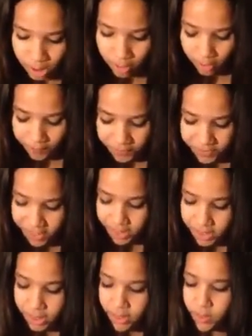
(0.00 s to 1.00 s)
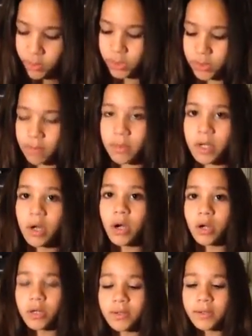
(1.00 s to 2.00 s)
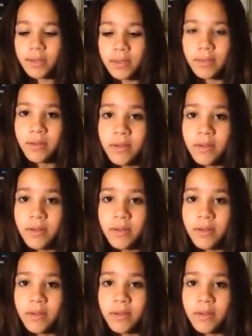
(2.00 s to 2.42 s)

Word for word: start off with this. This one's from NARS.